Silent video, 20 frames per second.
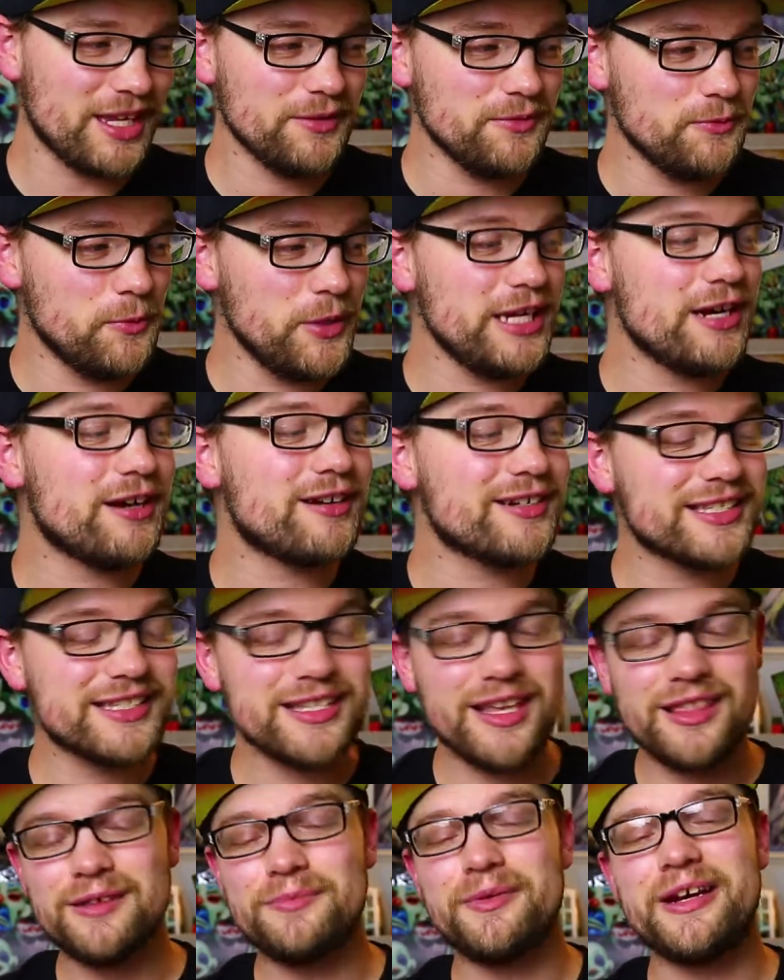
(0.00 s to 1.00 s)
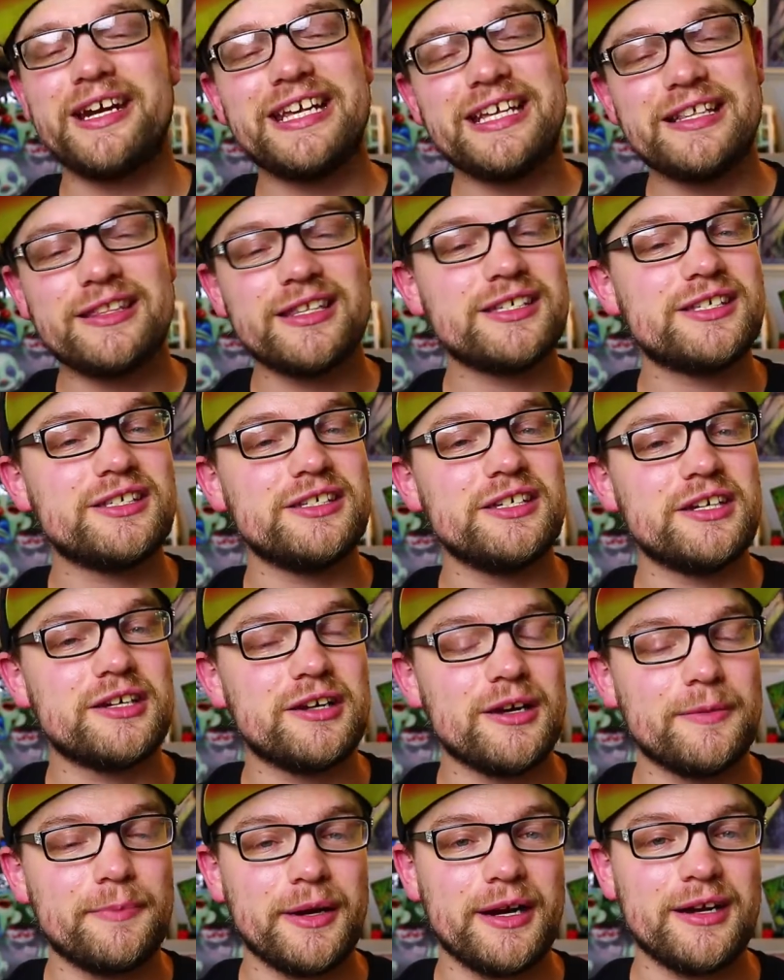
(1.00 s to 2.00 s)
We are celebrating this
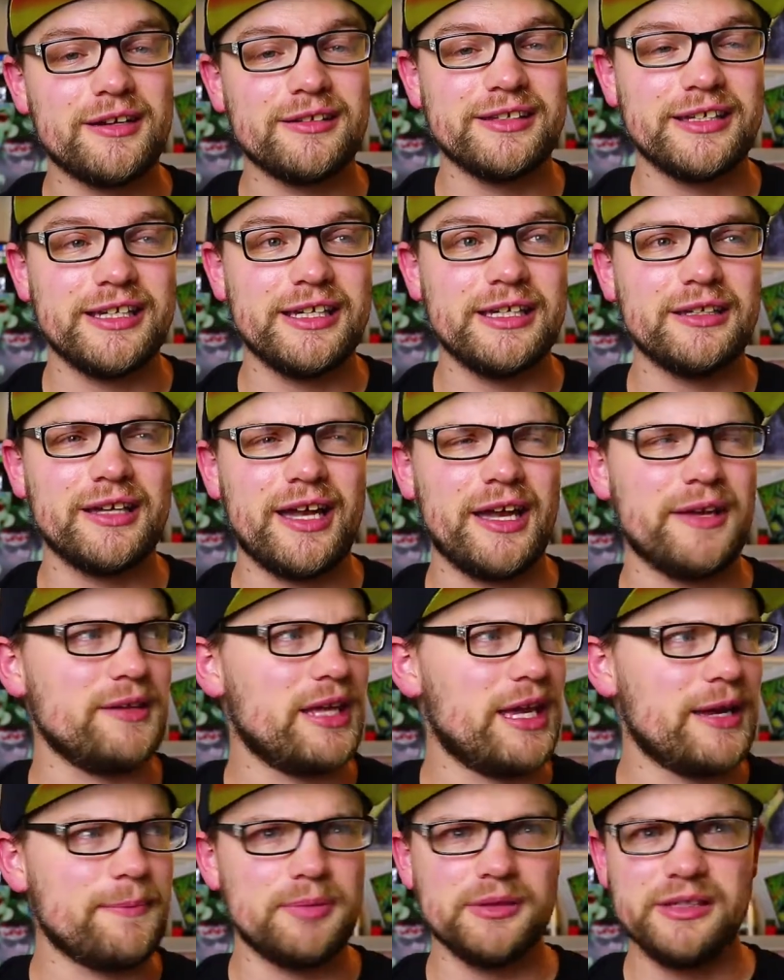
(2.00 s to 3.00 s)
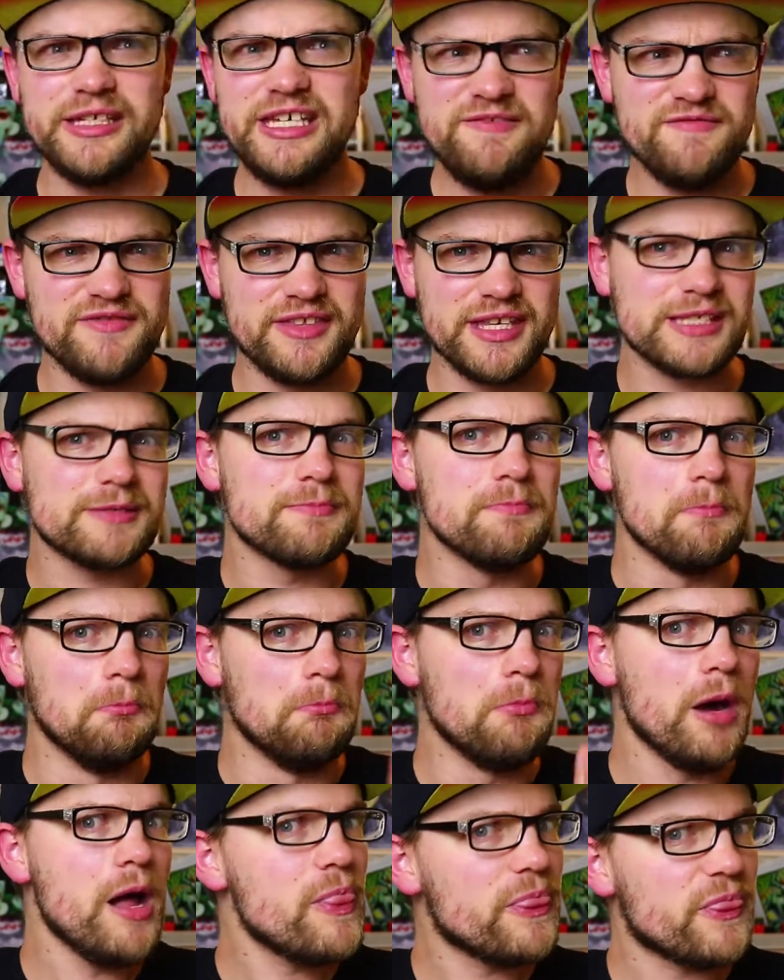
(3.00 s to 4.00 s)
year, apparently, I believe this
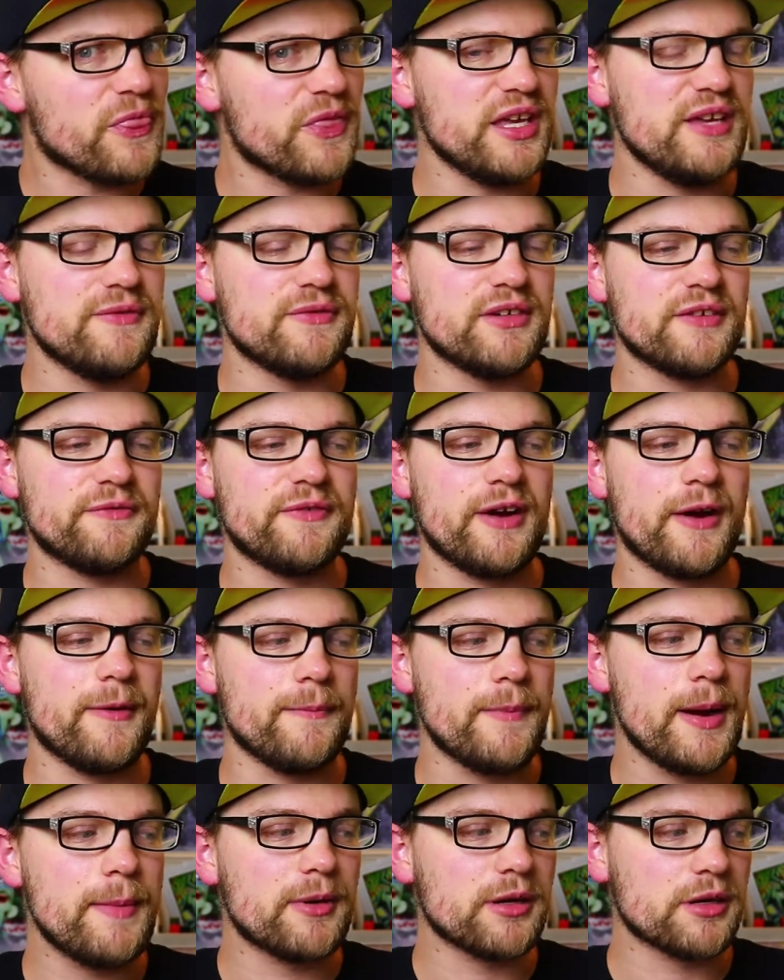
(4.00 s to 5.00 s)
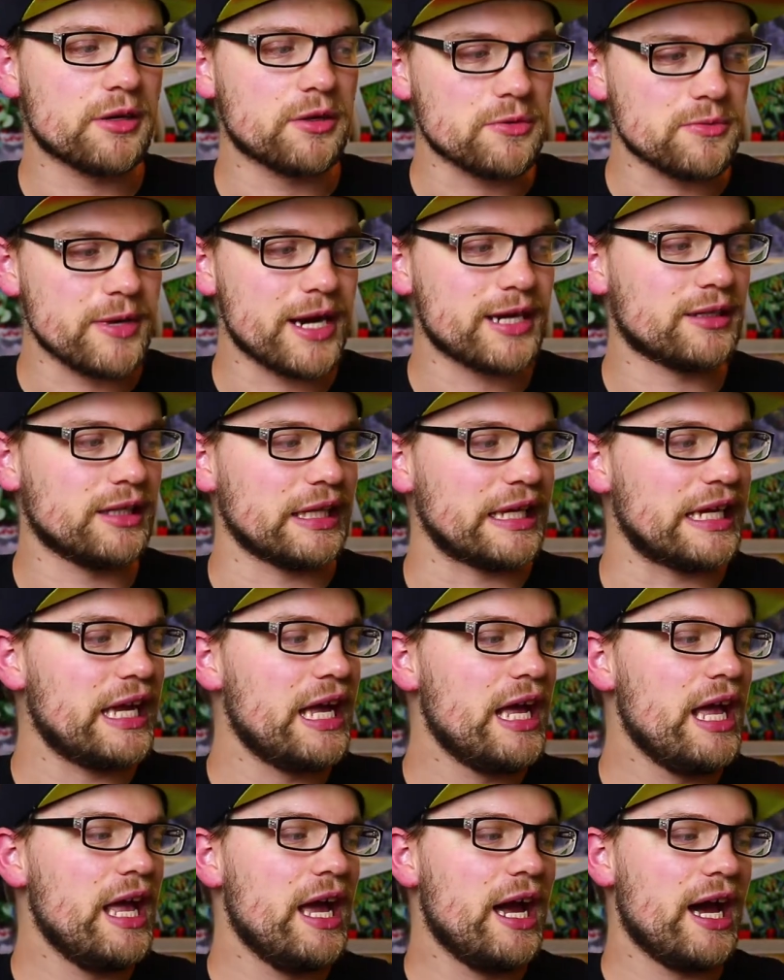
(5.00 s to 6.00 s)
month even, if I remember correctly,
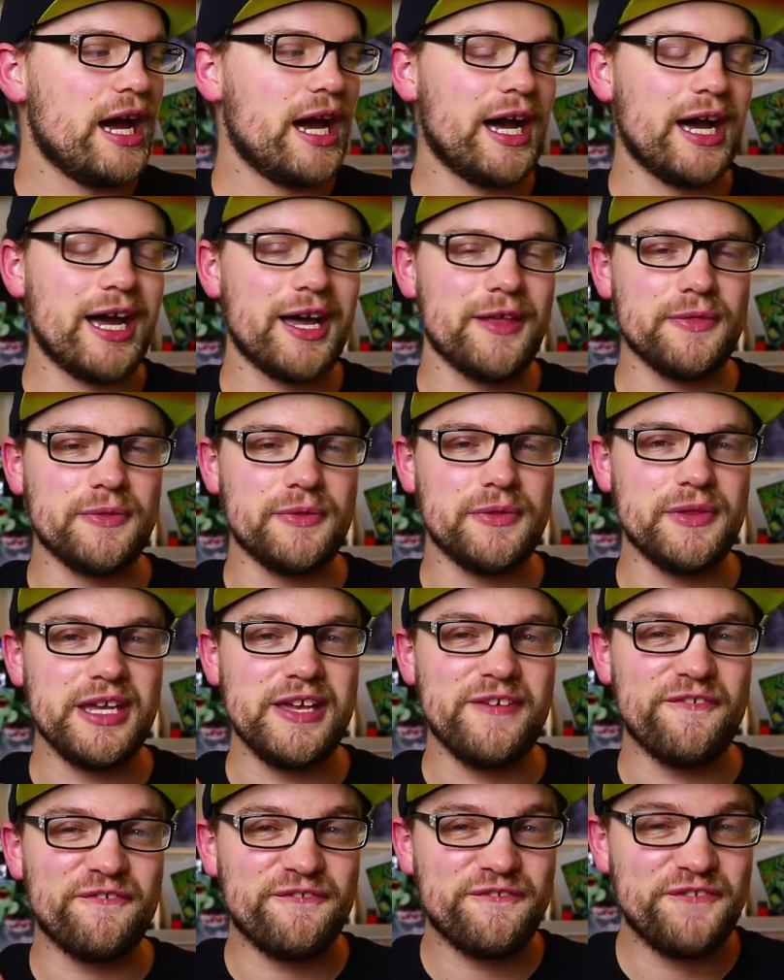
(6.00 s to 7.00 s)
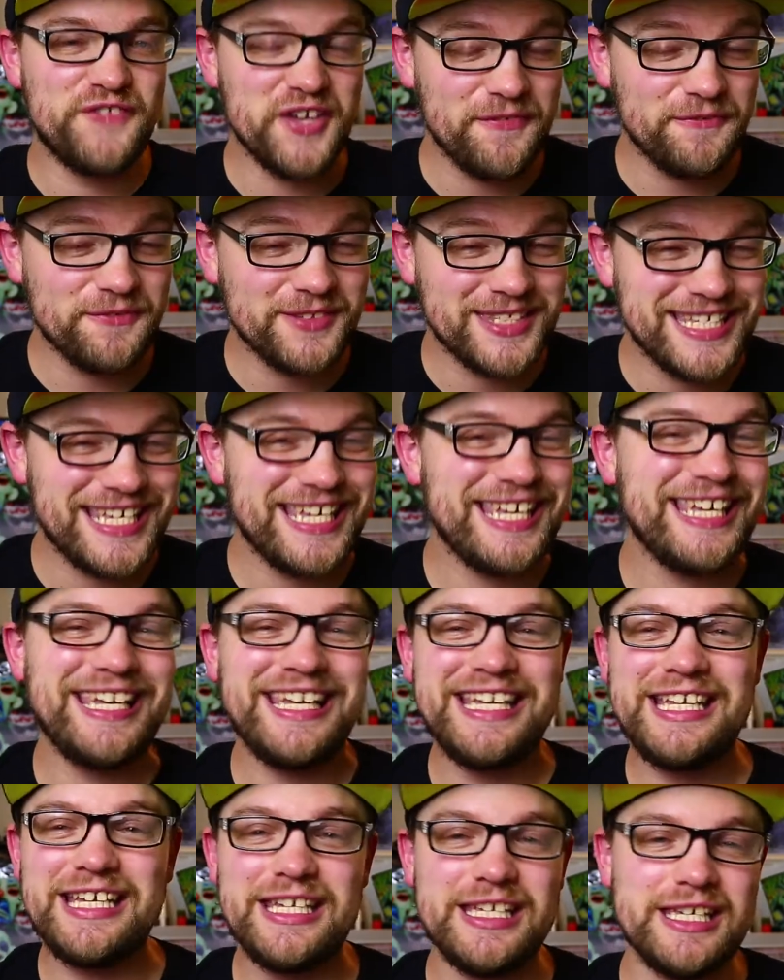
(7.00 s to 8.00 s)
the
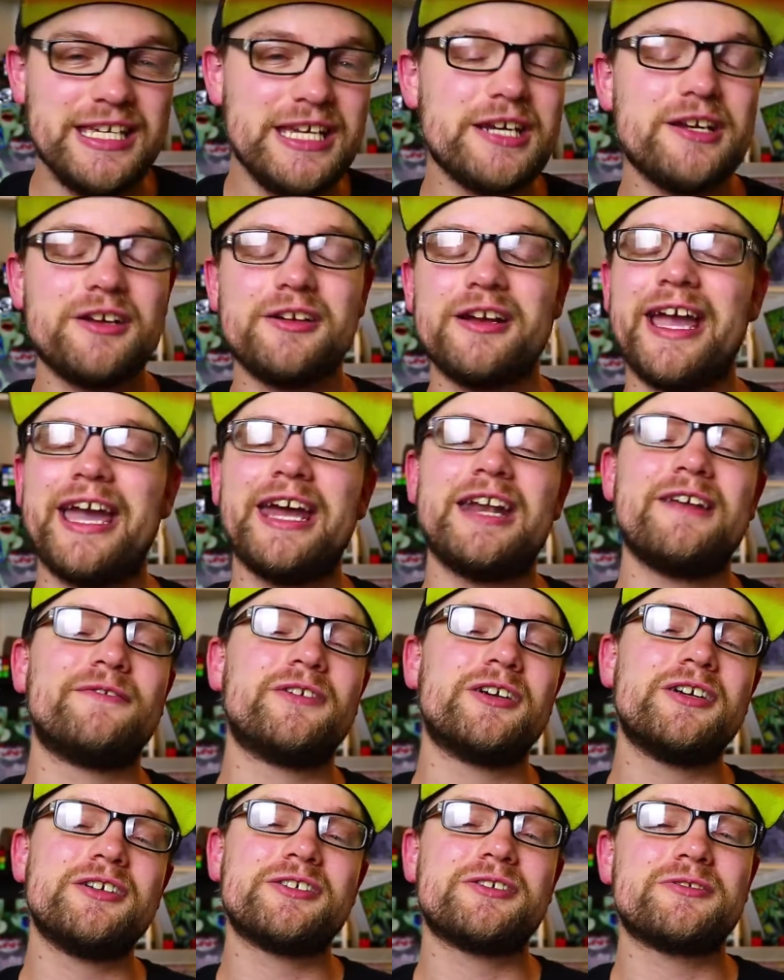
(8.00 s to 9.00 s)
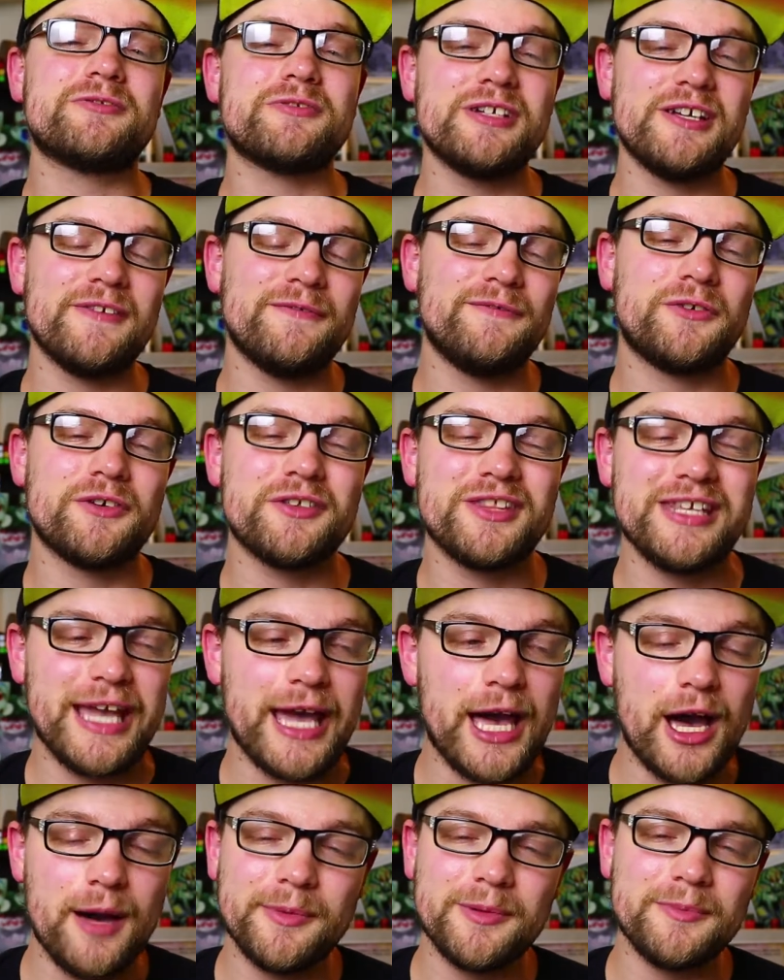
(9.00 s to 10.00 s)
15-year anniversary for the
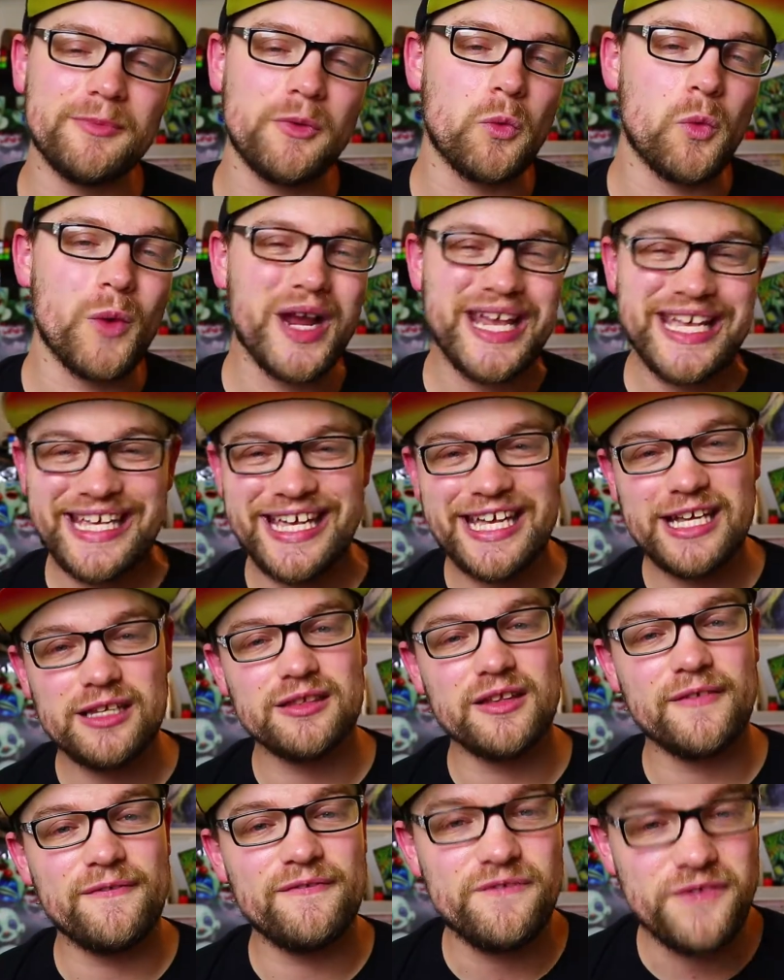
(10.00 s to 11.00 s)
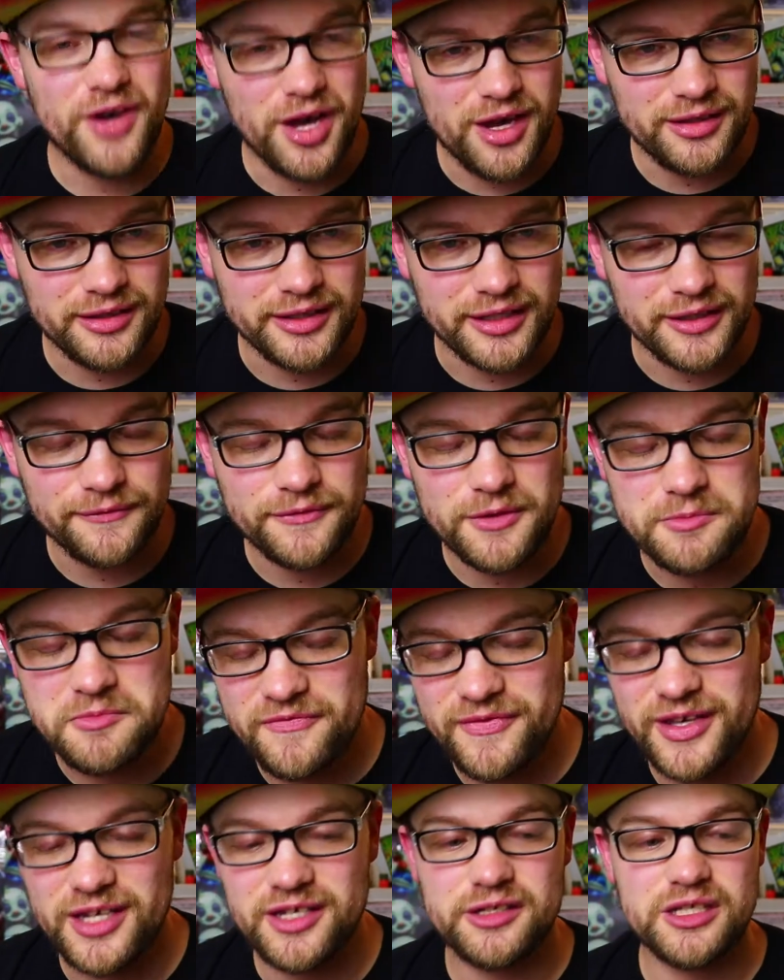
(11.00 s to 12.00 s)
album Waking the Fallen from
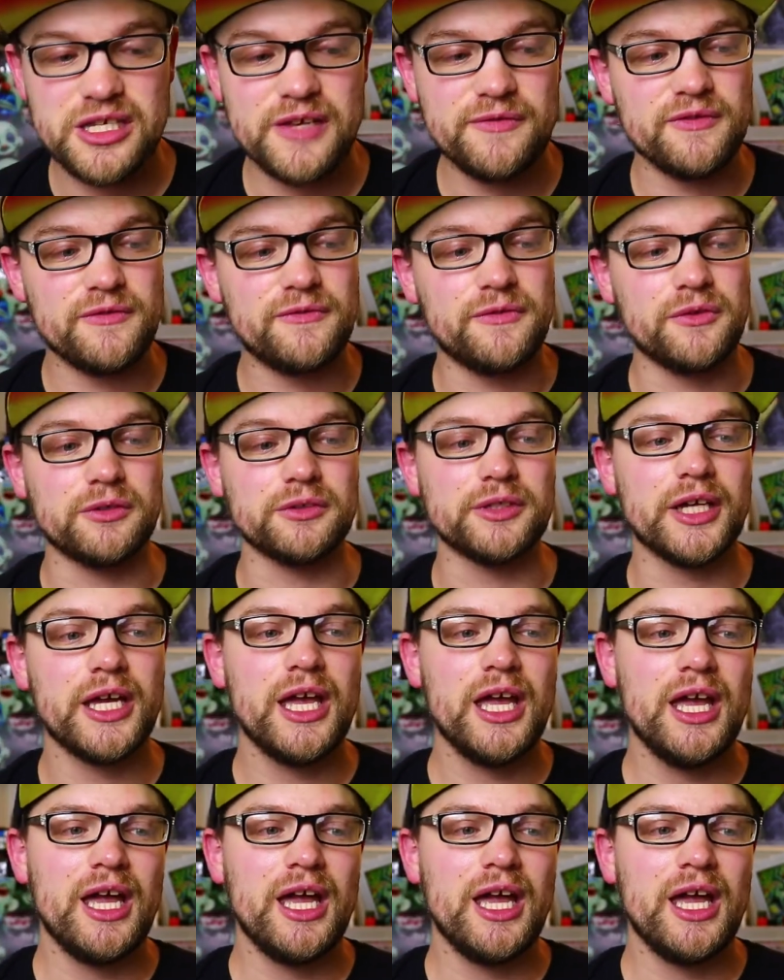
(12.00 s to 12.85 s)
Avenged Sevenfold.